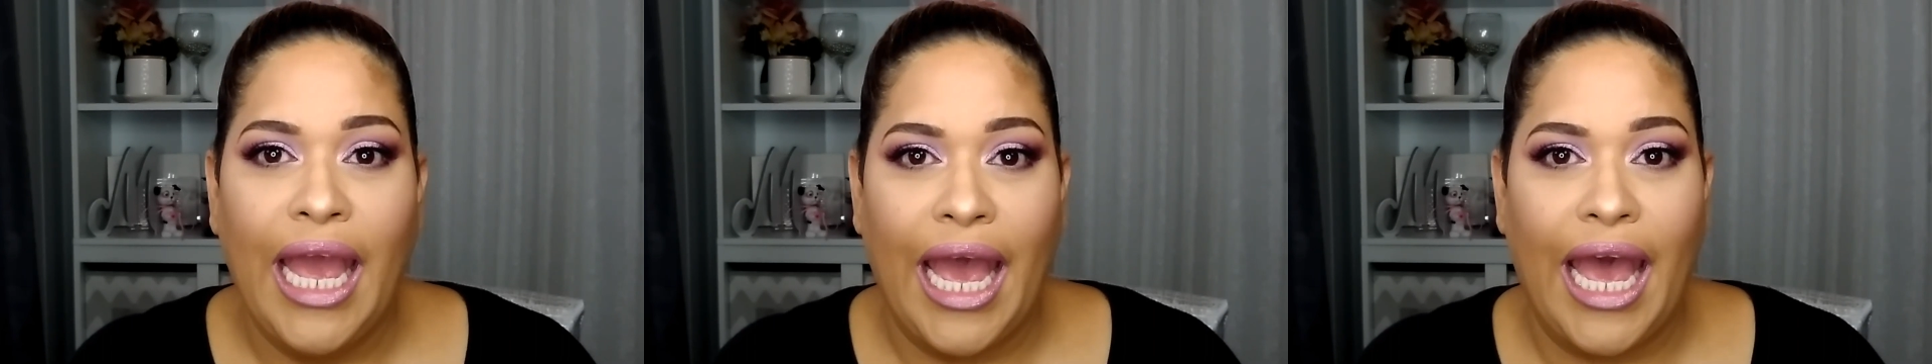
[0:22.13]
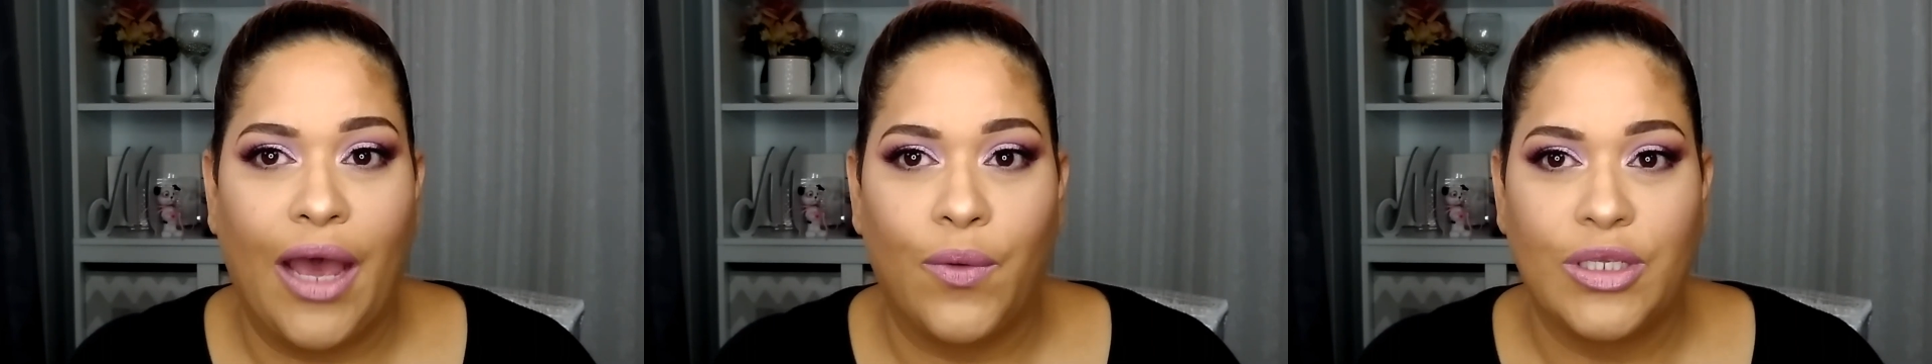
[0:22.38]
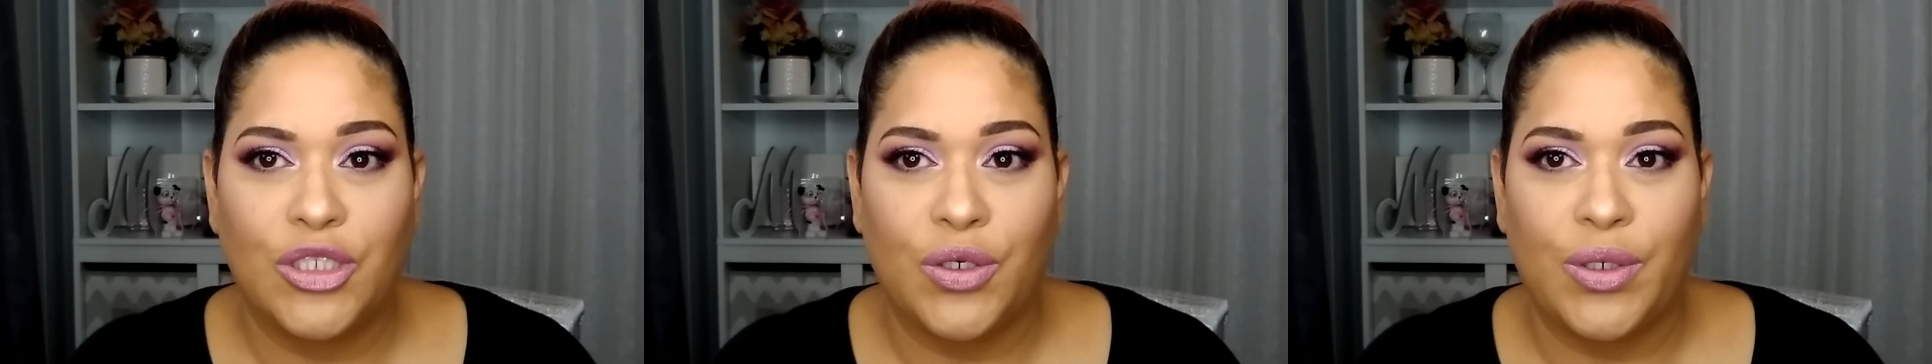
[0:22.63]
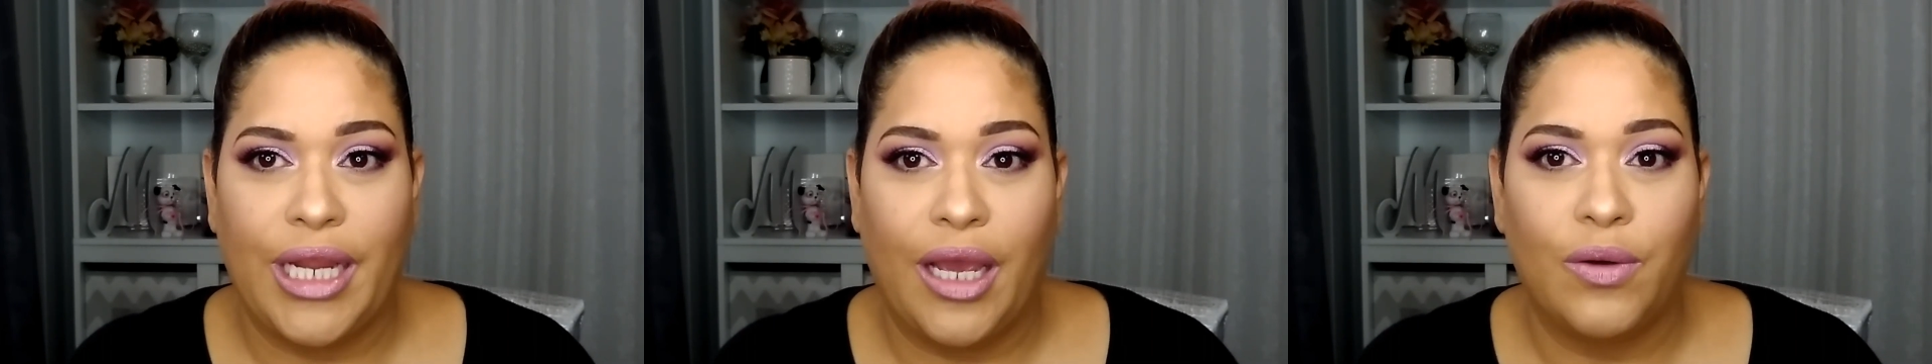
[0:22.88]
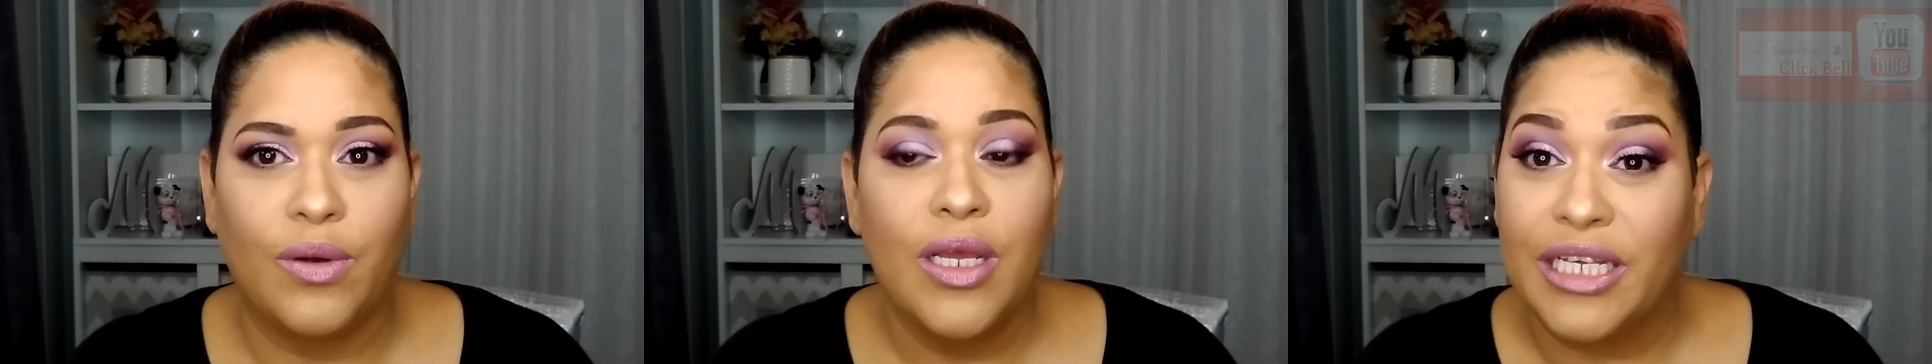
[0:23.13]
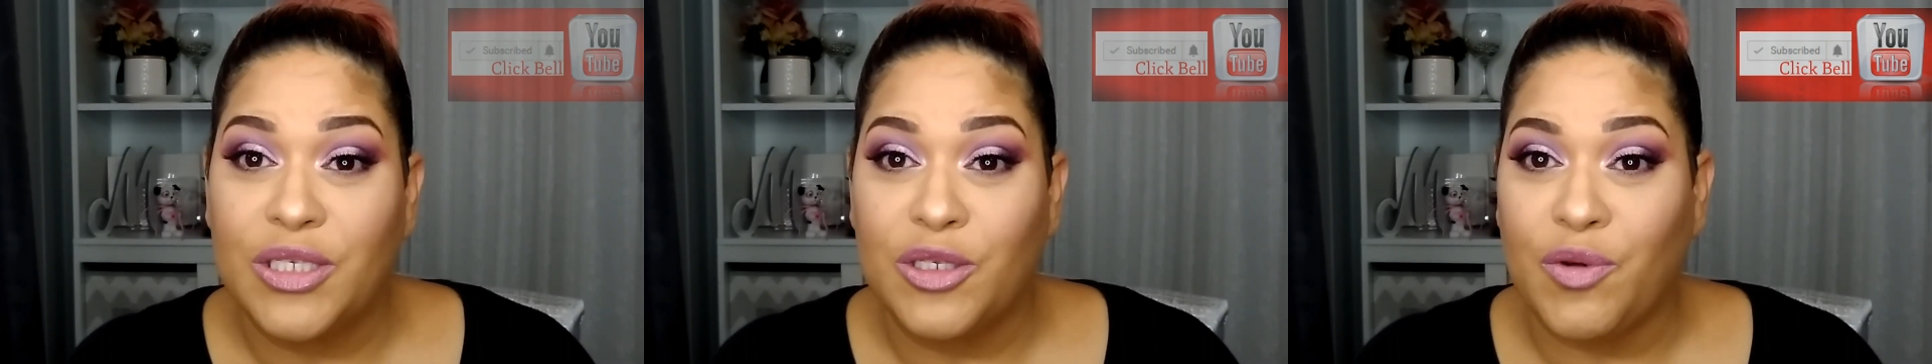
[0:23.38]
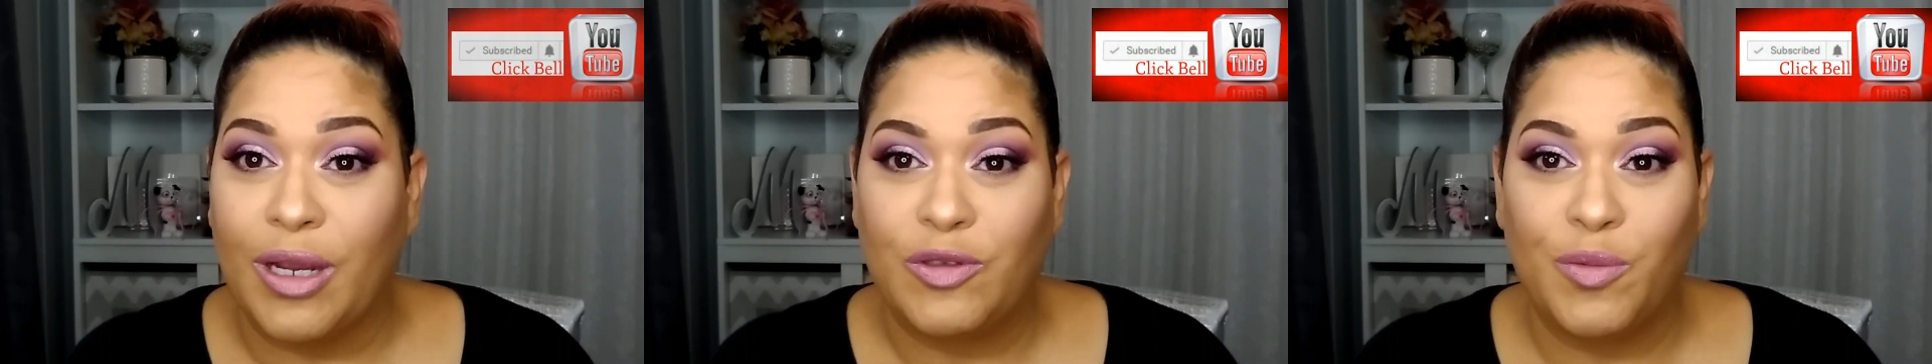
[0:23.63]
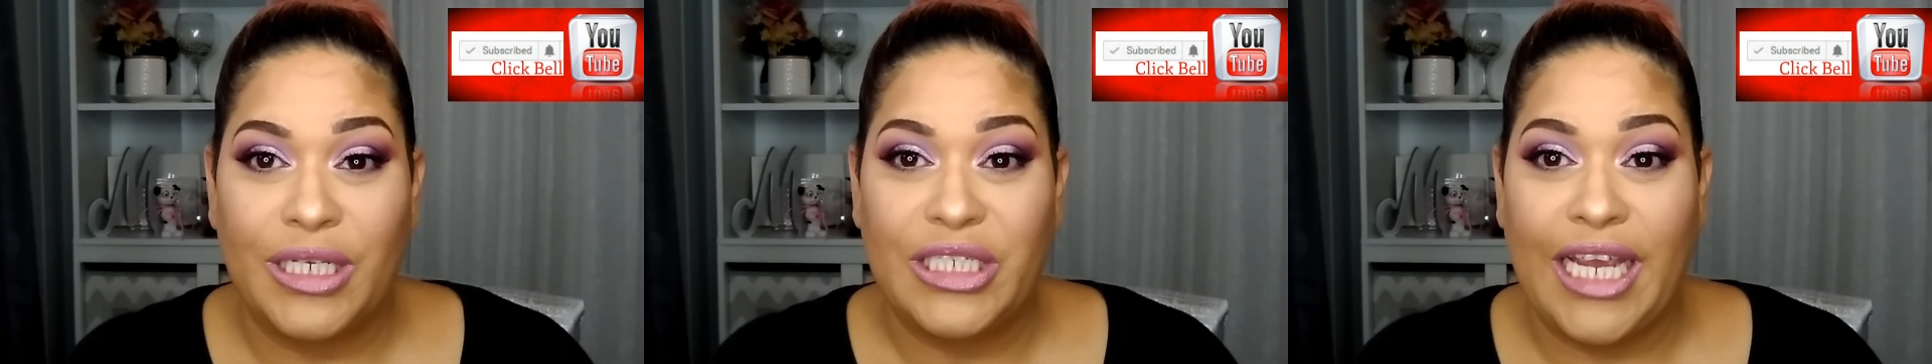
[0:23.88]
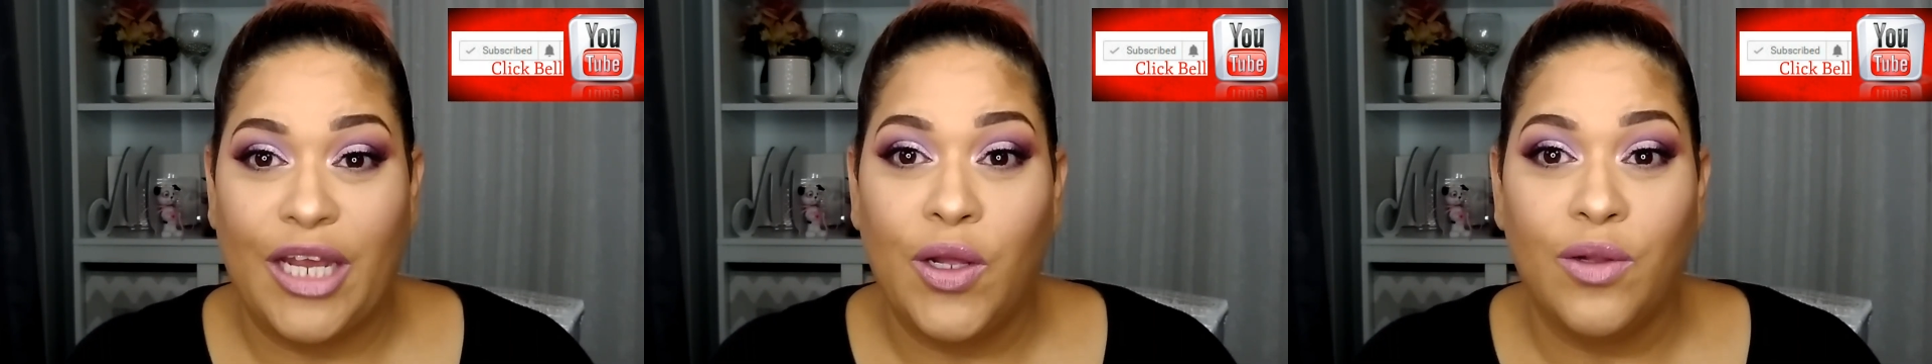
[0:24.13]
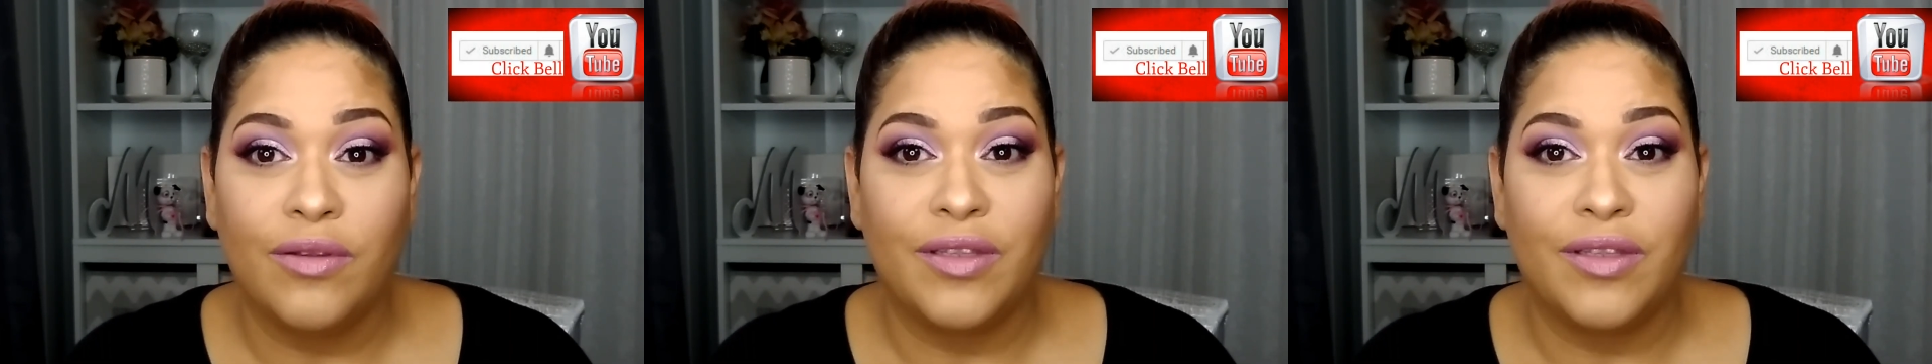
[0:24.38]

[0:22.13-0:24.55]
how it turned out. Please subscribe to my channel.